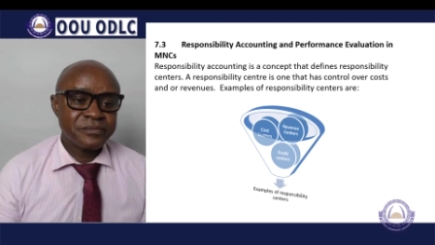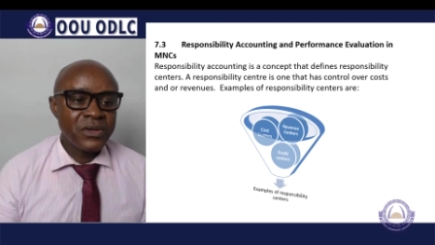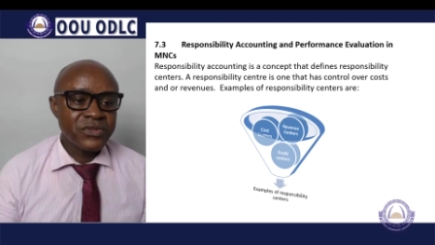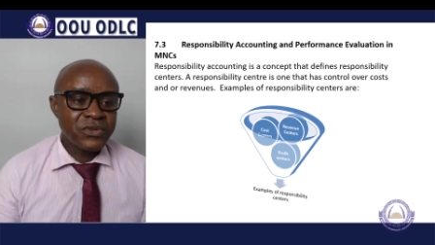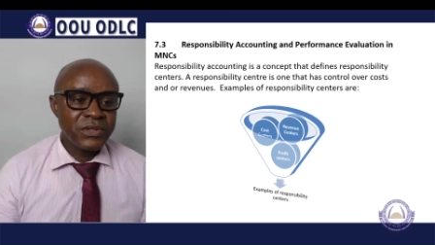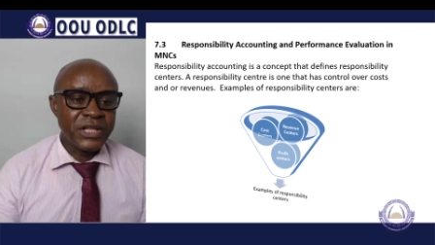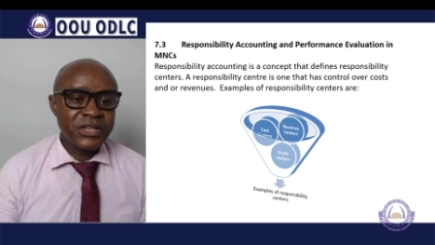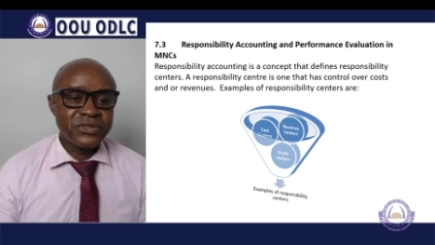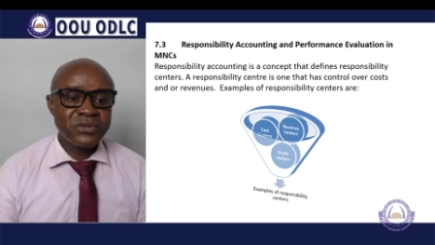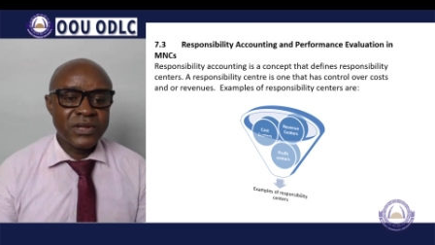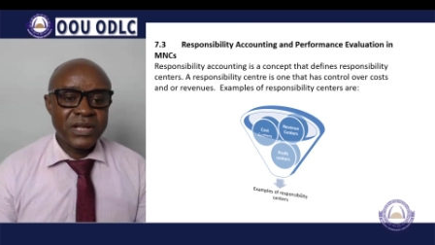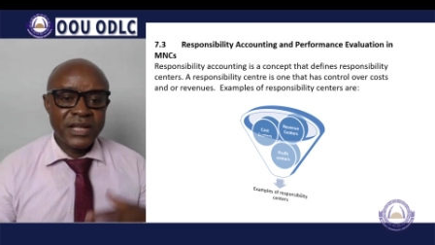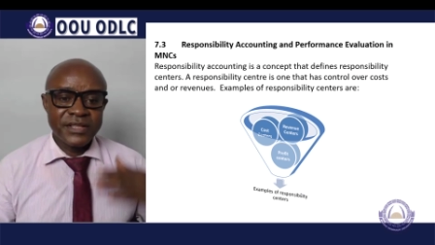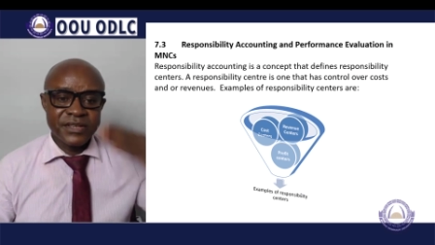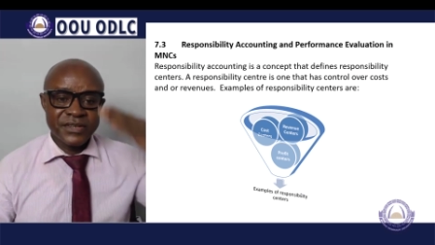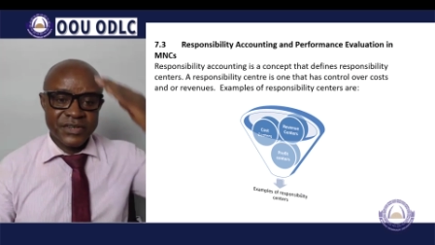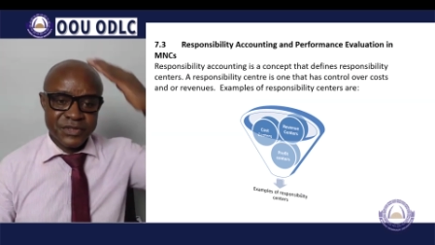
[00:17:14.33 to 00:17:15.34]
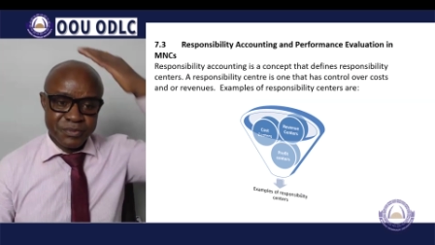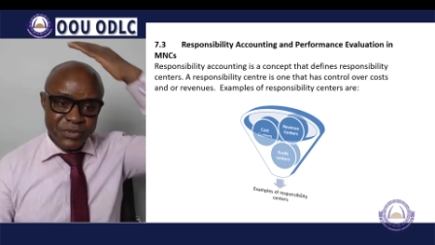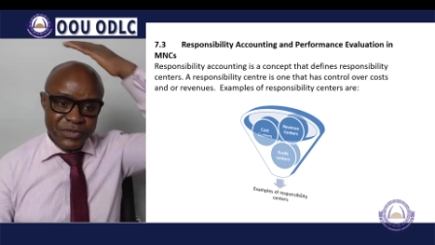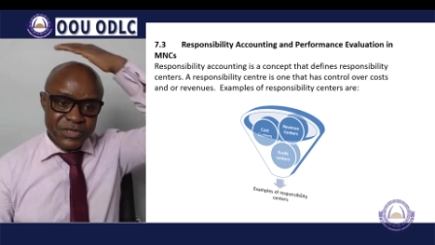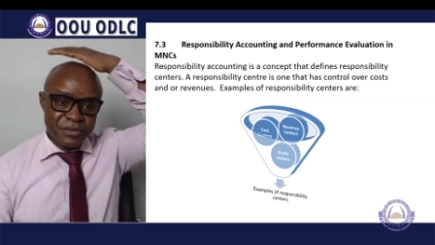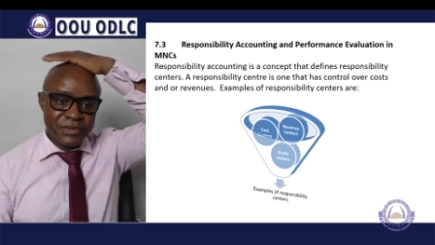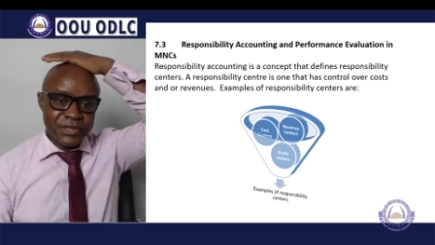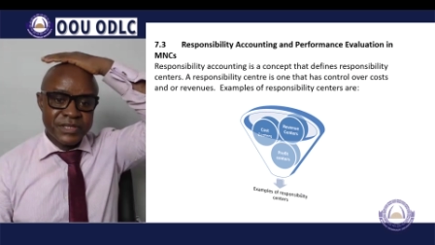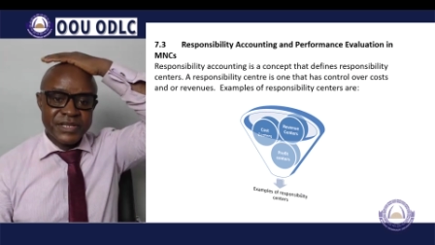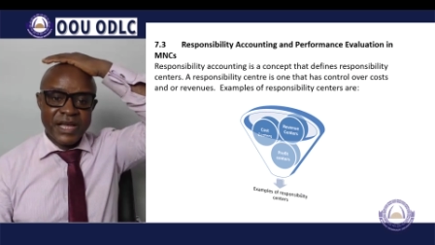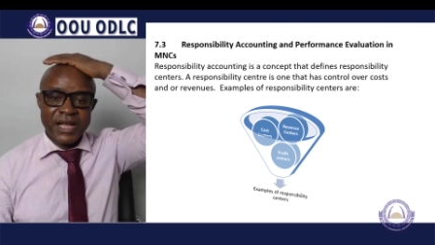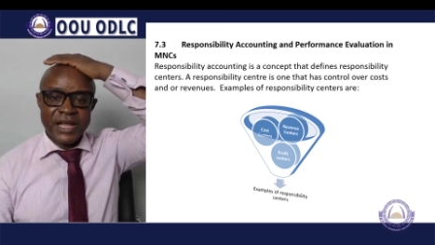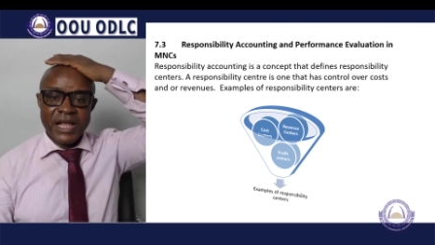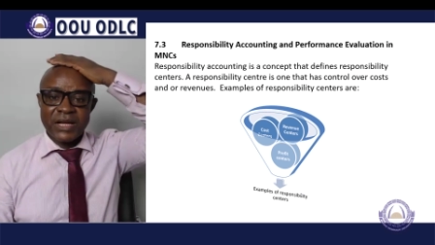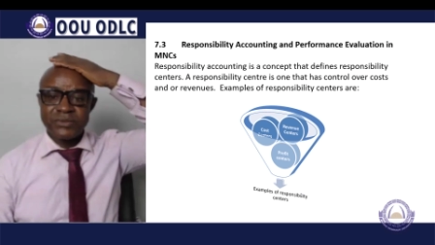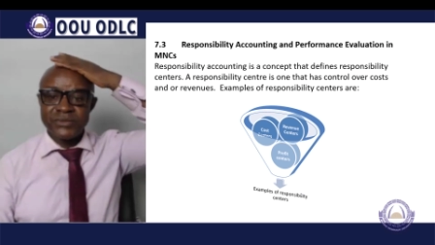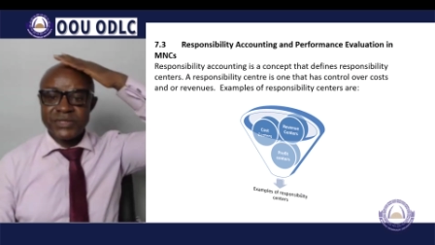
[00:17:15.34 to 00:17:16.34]
So let's look at the responsibility
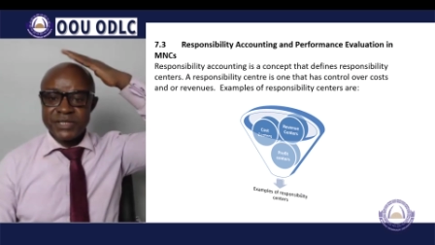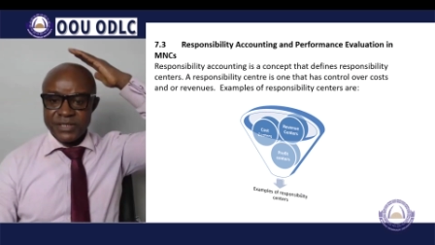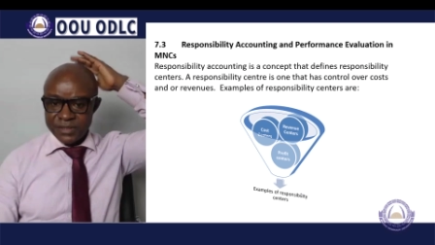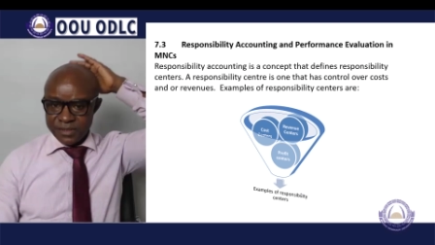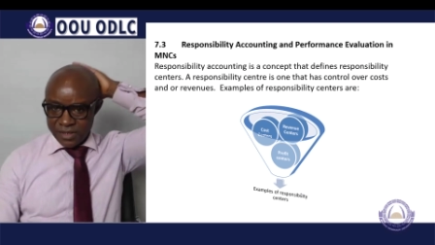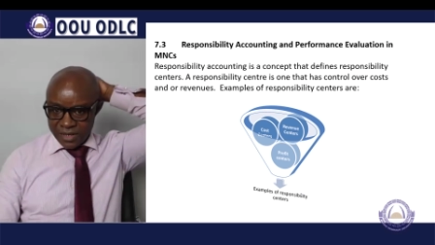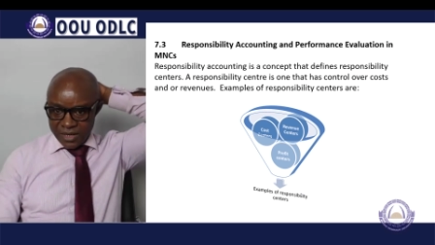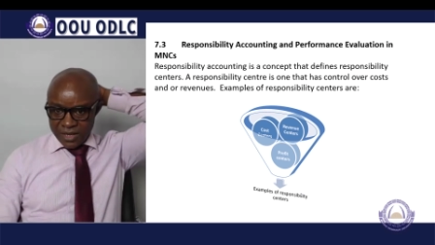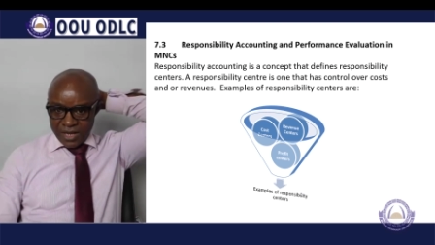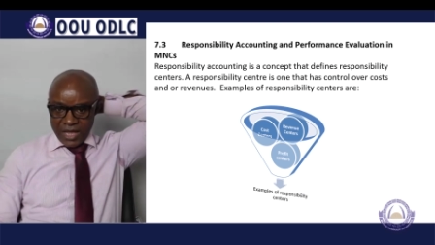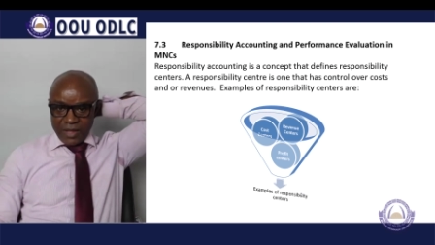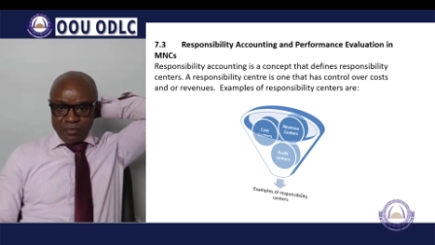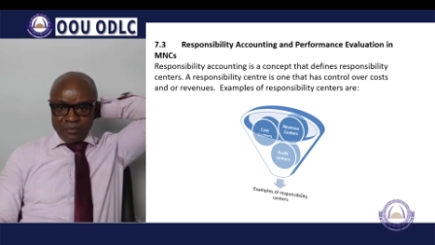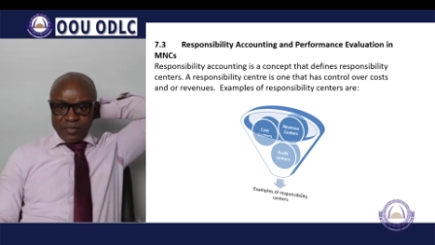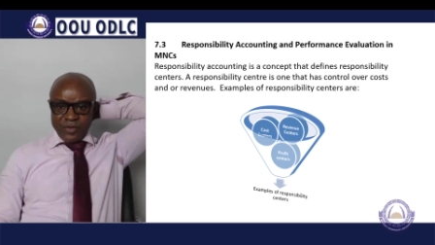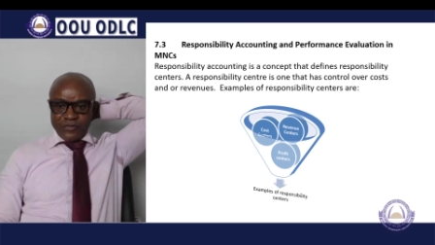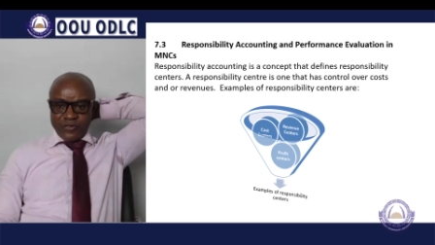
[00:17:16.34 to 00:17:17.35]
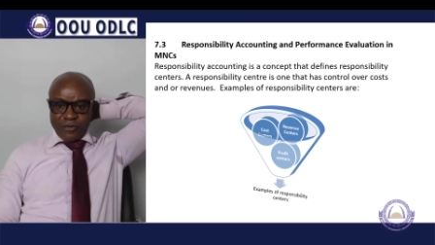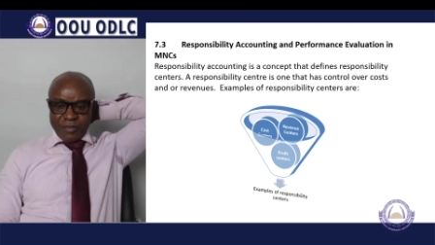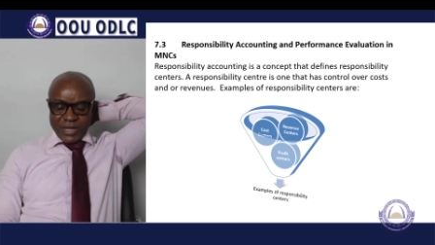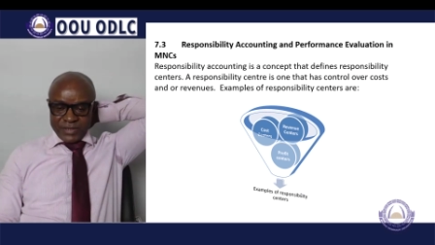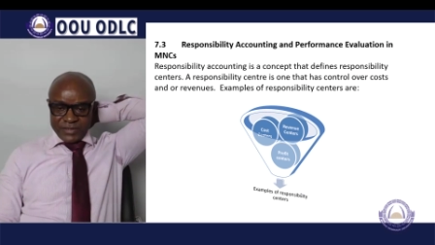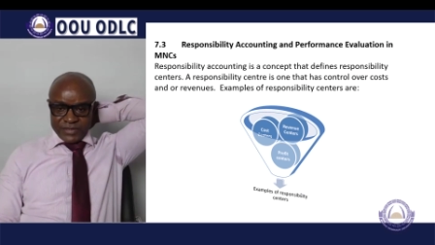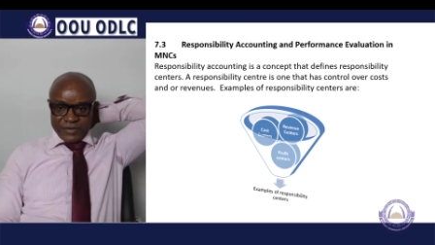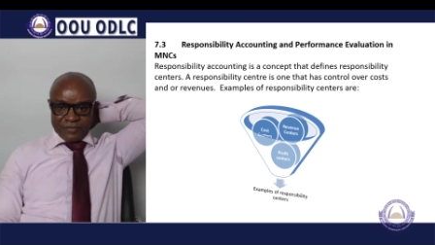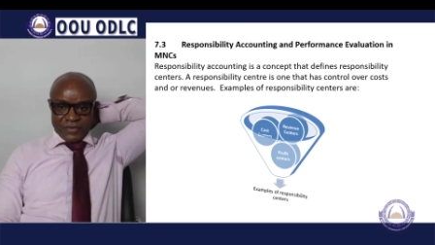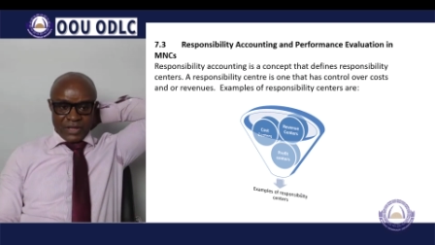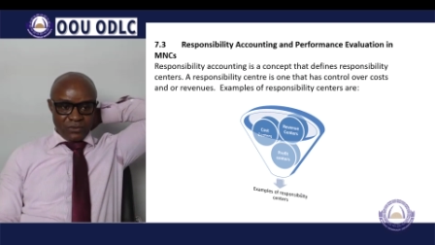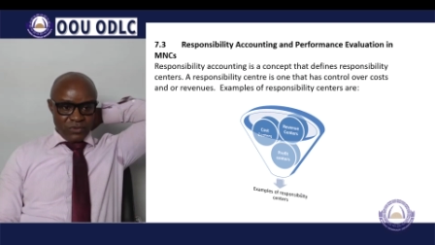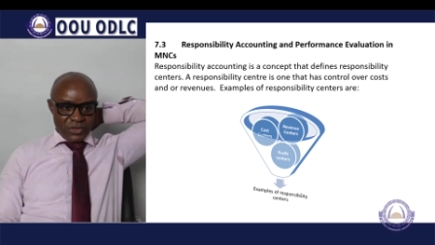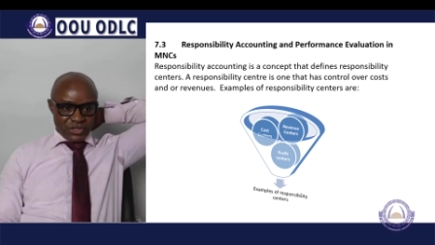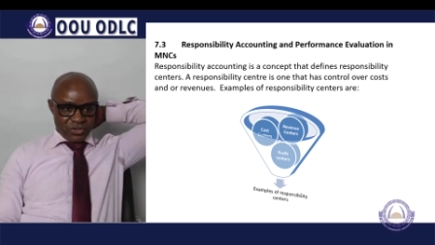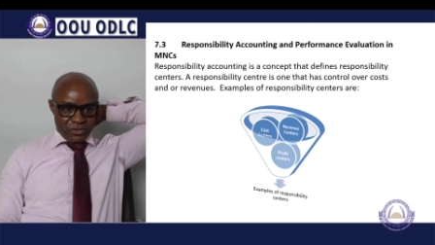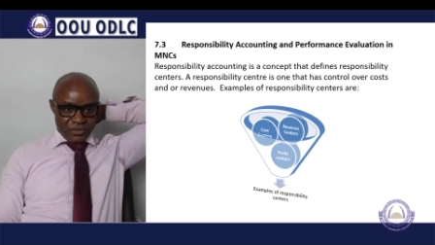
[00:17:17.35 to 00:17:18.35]
accounting and performance
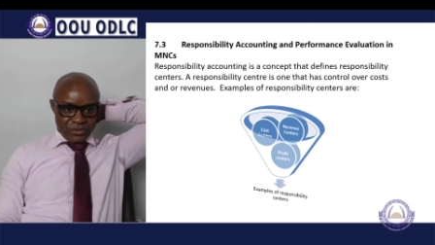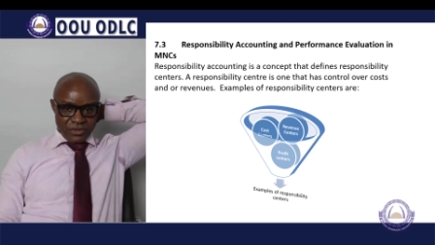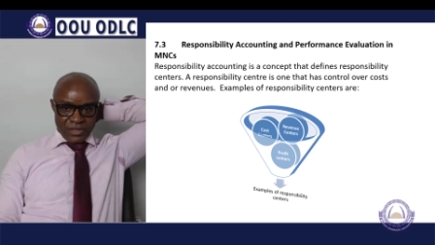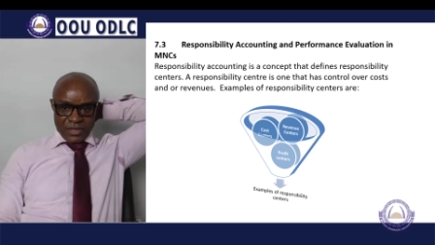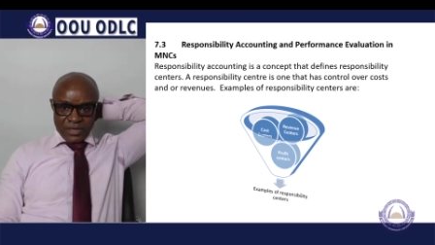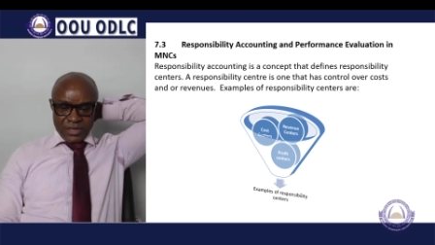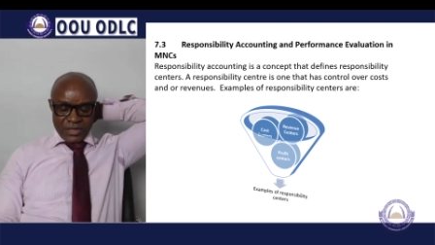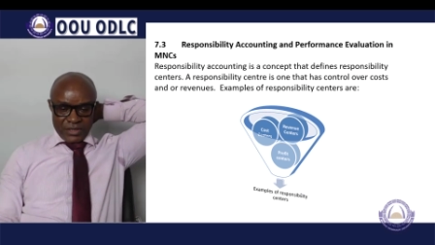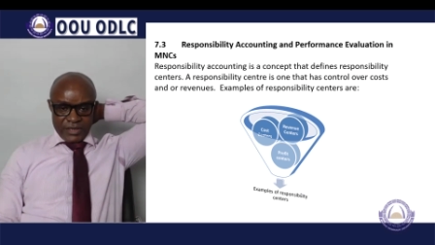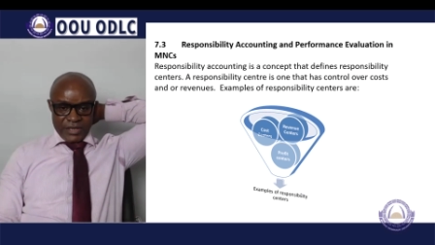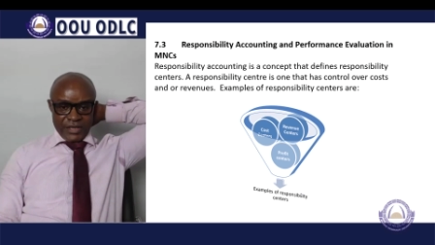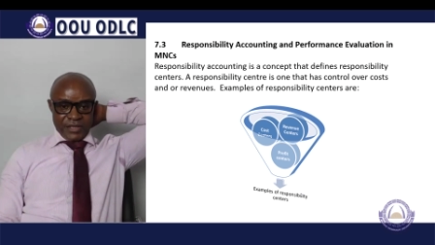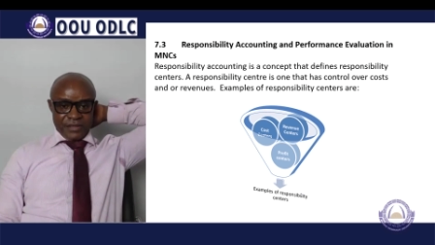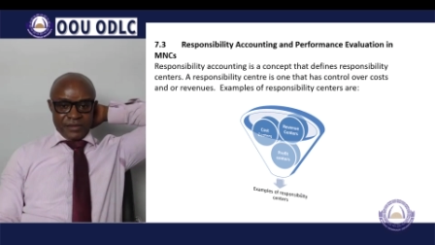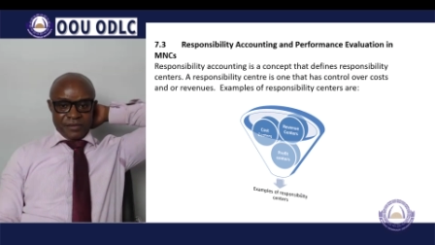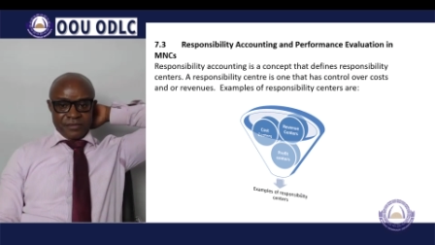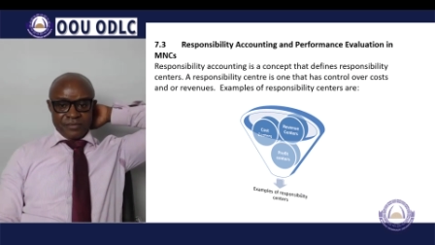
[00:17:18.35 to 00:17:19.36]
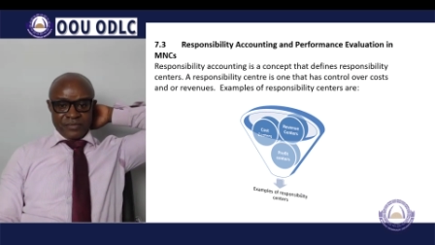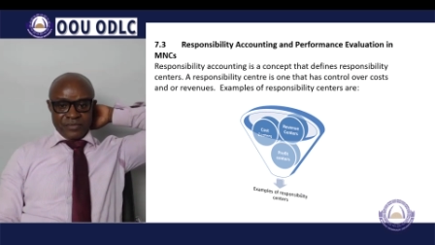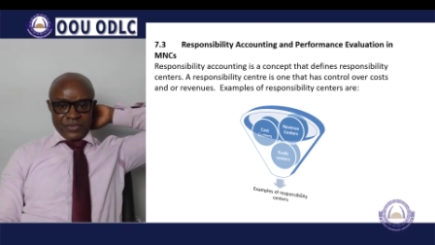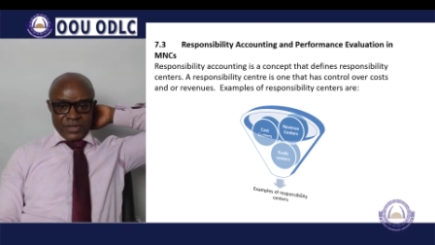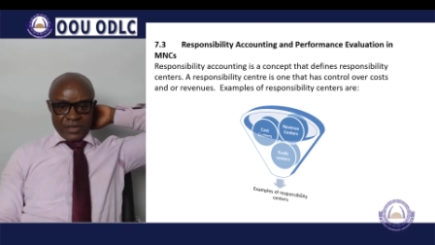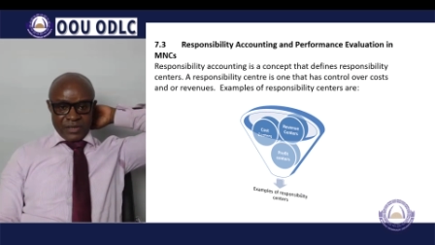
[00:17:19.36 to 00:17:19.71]
evaluation in